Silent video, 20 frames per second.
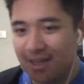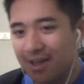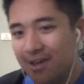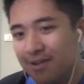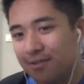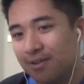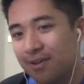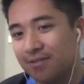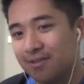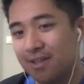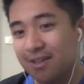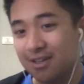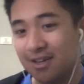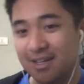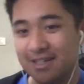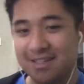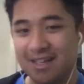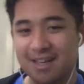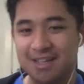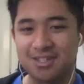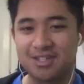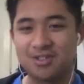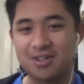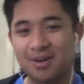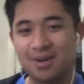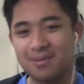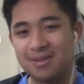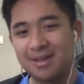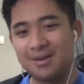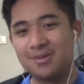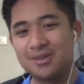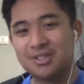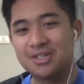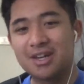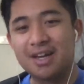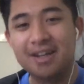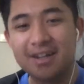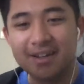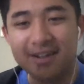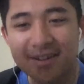fifty-nine days straight without watching
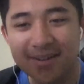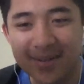any.